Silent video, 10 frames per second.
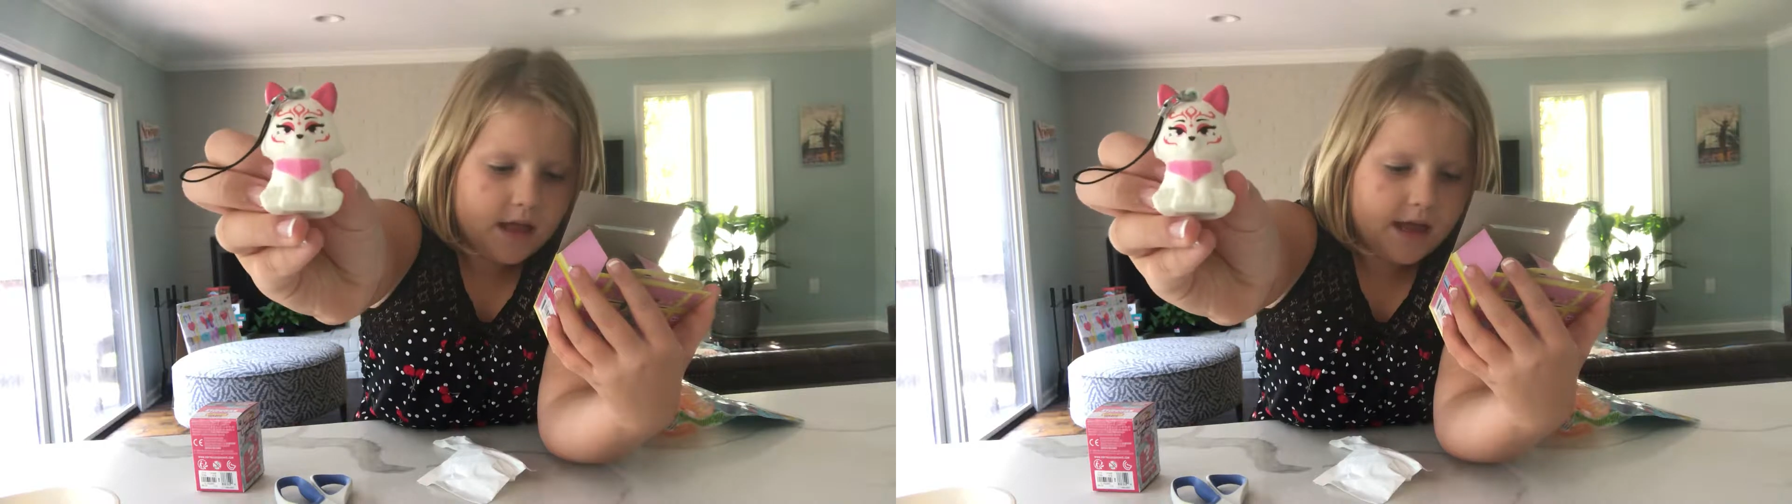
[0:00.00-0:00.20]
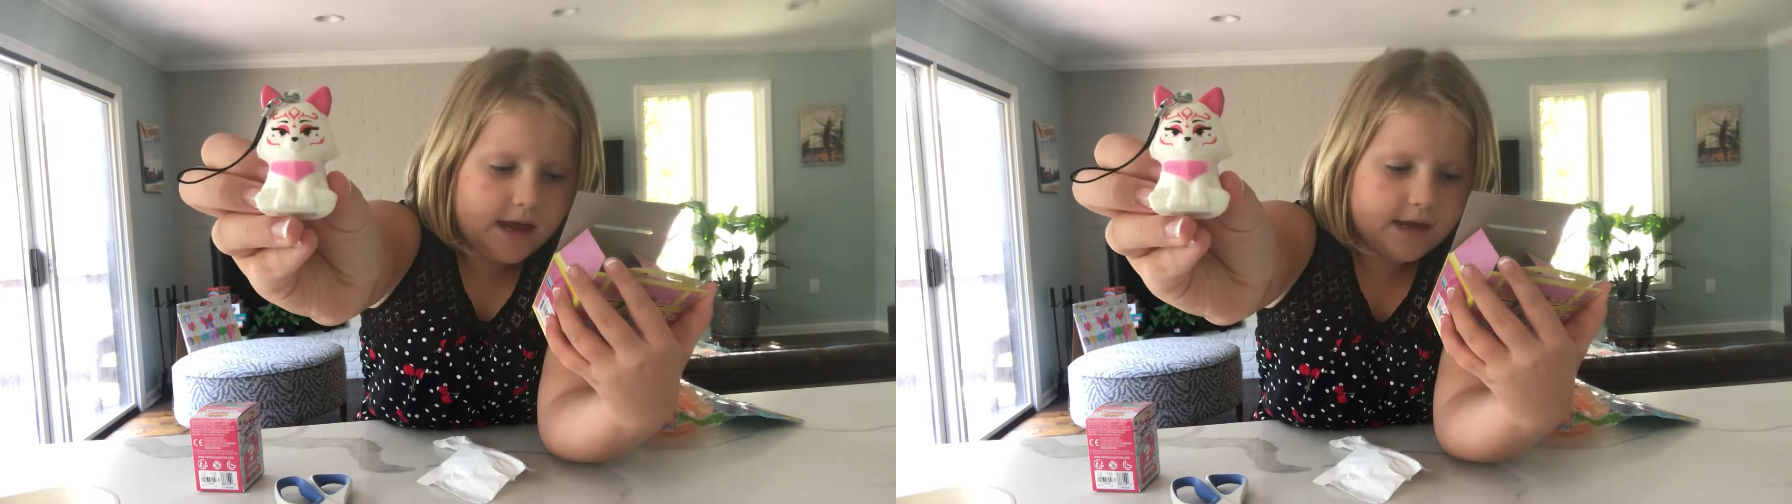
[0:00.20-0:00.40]

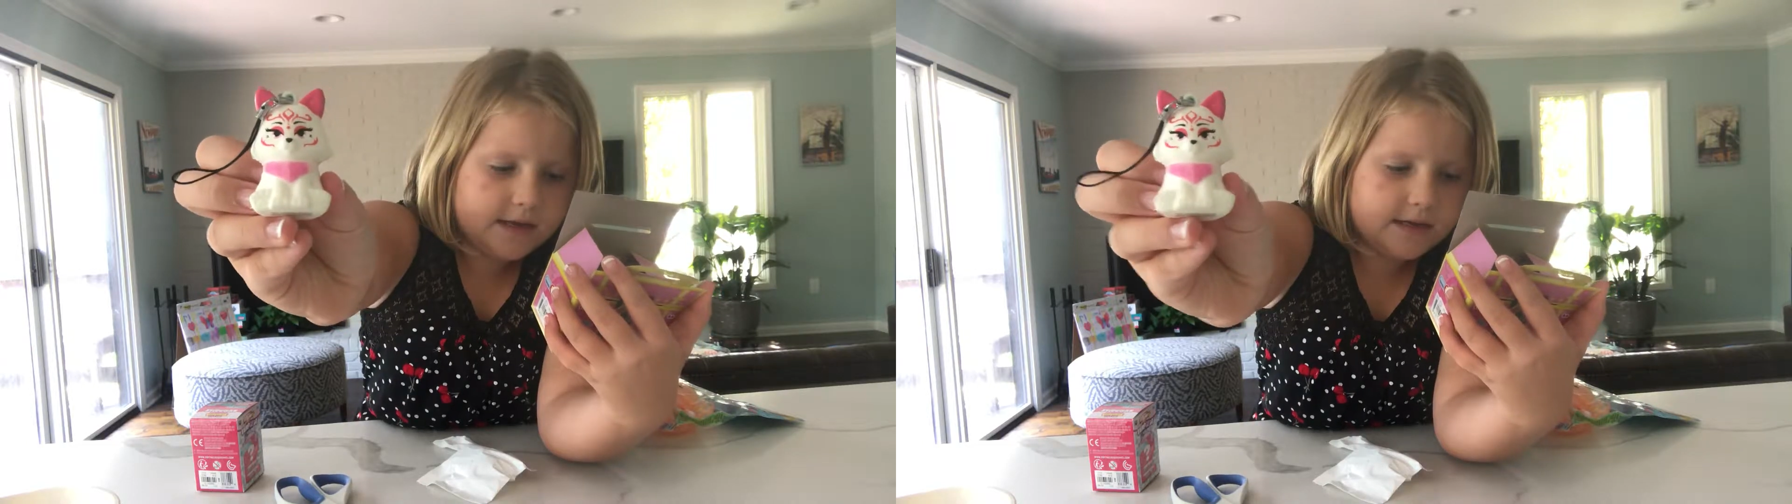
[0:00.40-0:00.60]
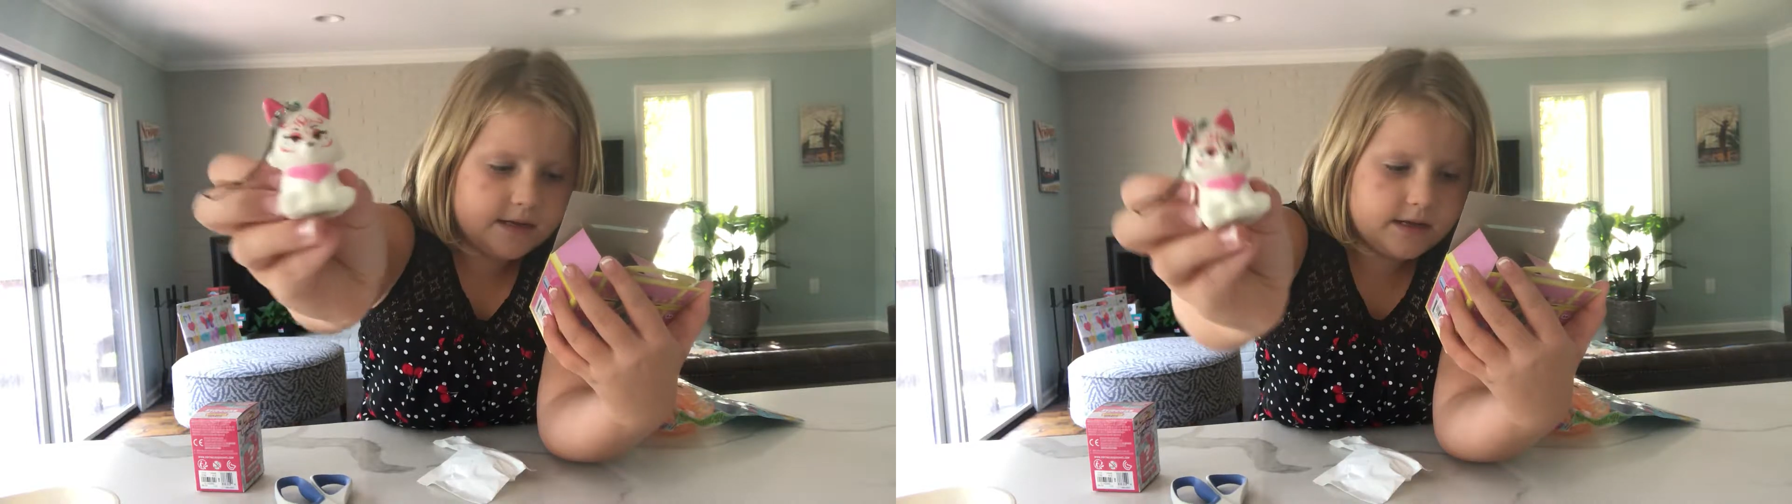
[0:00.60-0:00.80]

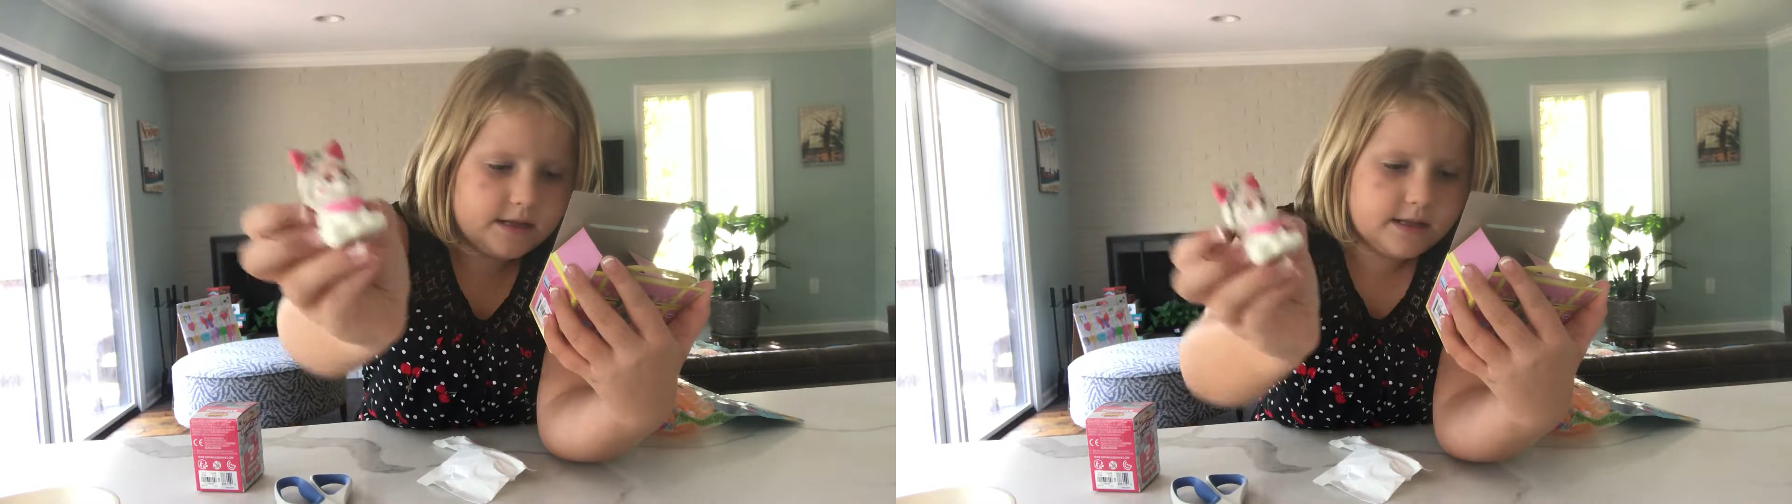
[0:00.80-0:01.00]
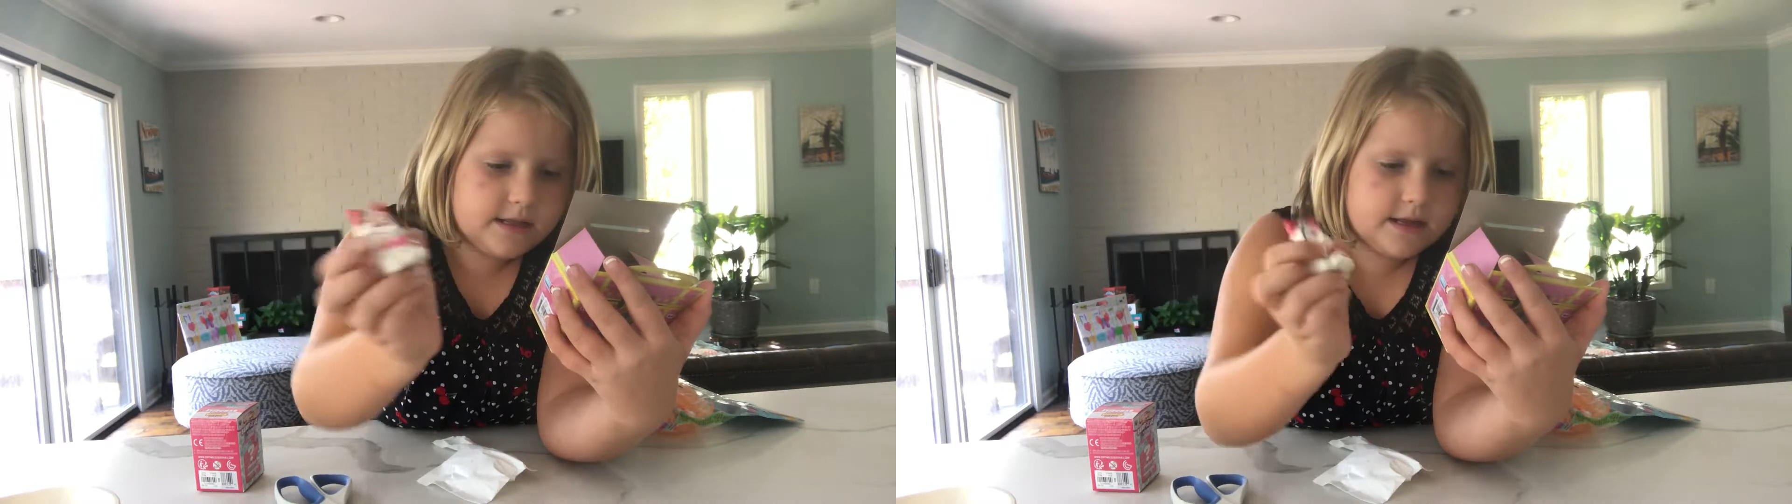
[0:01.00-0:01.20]
and
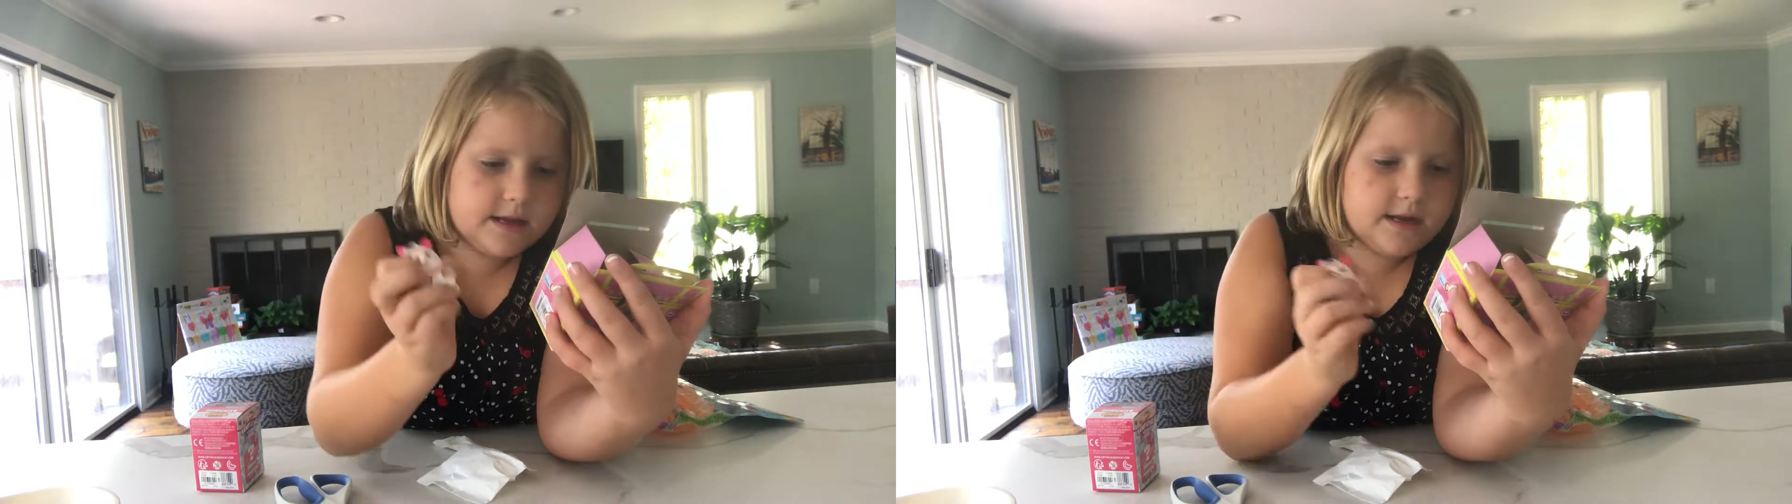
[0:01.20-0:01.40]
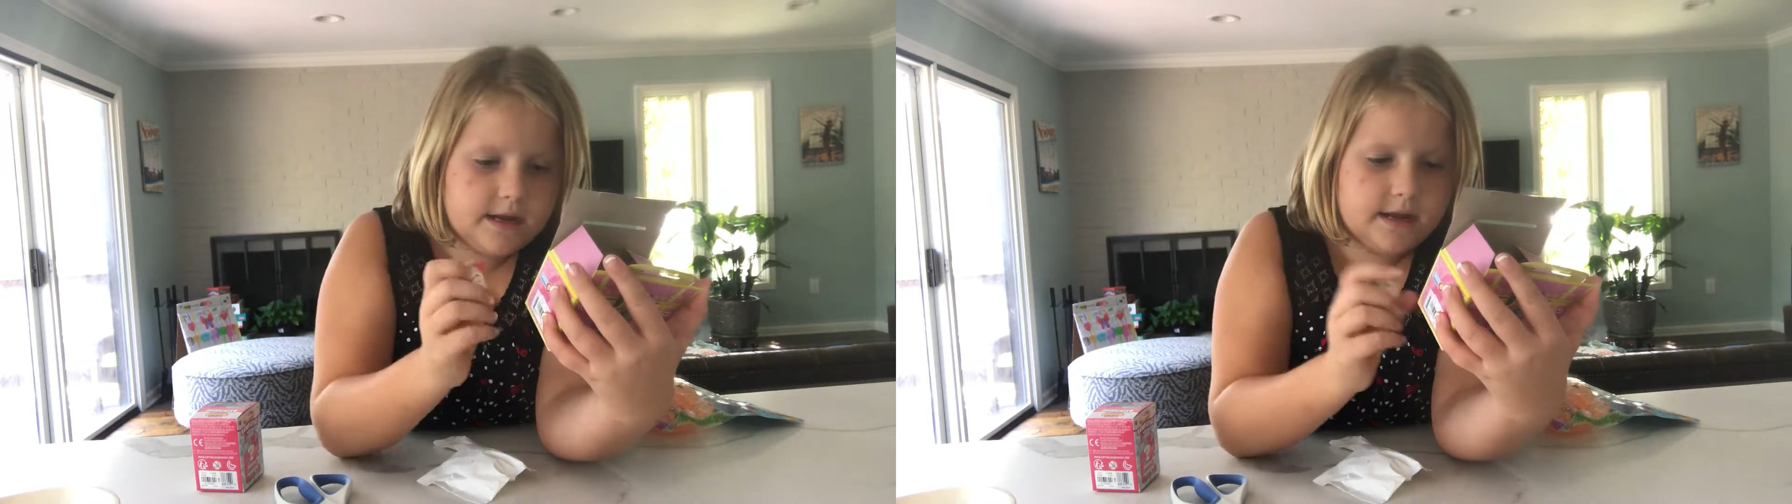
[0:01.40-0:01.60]
it